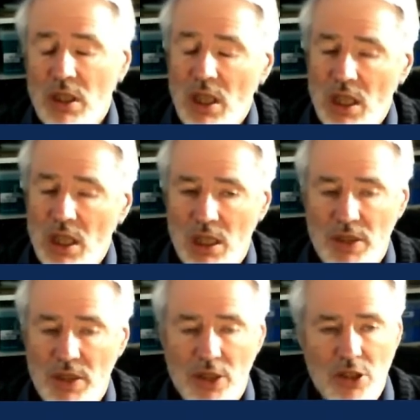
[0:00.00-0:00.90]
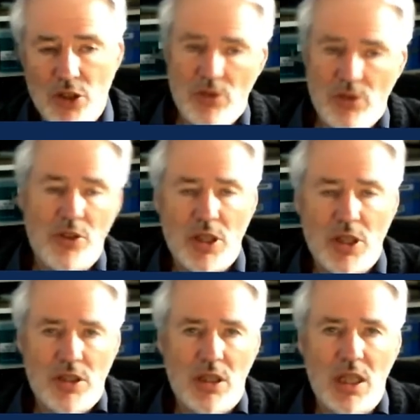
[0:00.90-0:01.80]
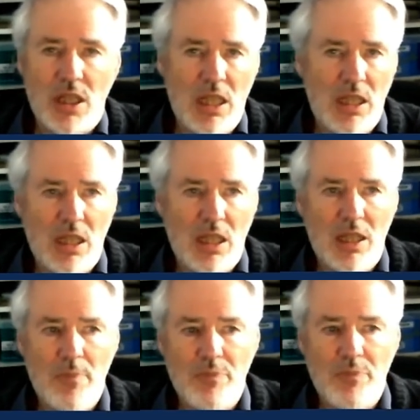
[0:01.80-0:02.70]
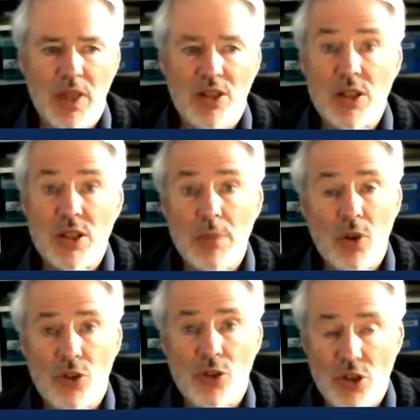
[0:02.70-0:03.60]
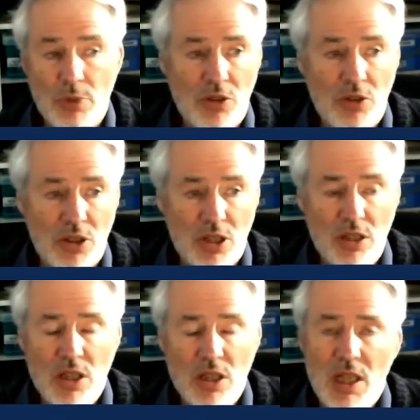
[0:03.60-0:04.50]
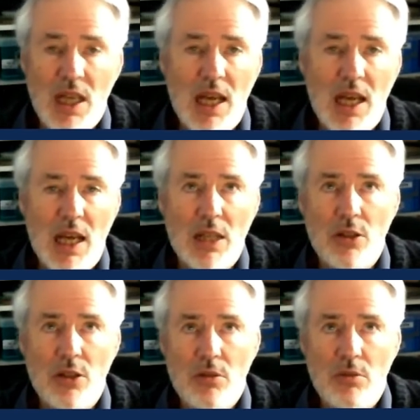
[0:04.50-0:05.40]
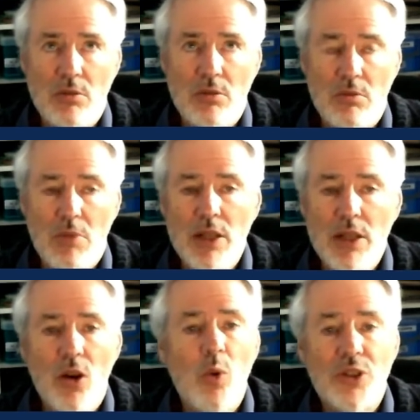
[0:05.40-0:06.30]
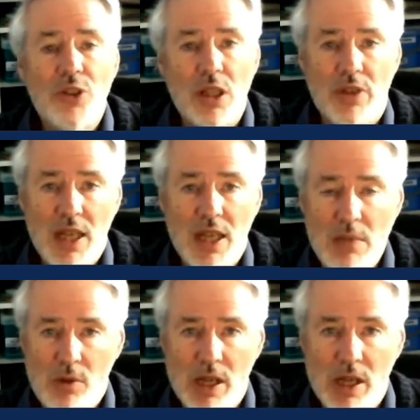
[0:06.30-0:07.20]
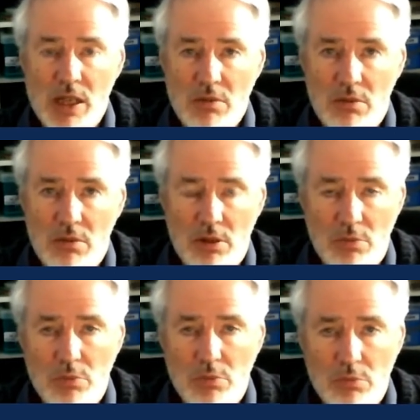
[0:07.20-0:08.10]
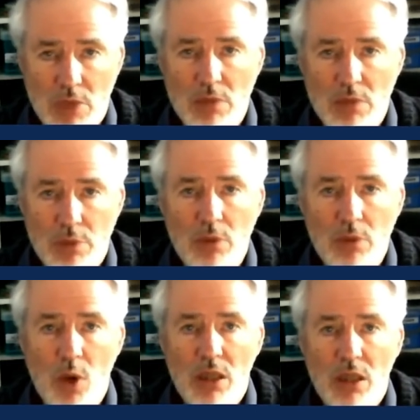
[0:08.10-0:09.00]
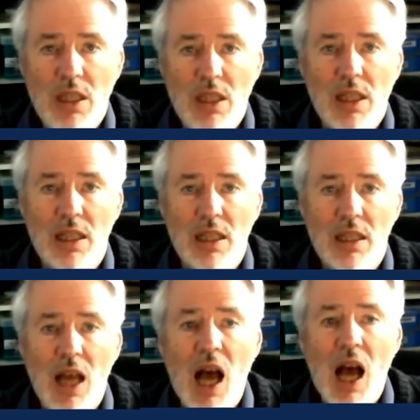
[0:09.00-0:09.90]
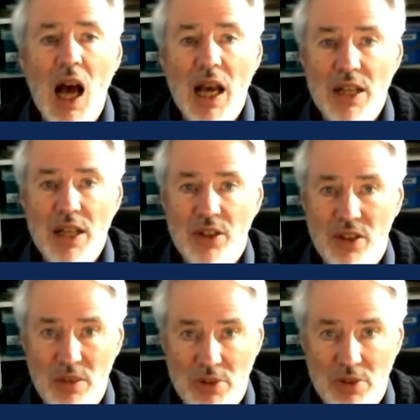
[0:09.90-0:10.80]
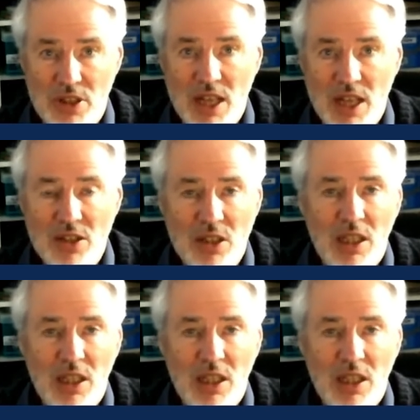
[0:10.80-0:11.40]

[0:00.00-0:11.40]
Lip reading: Now, since you're interested in subconscious processes, you may not want to give the game away. You may well hide the precise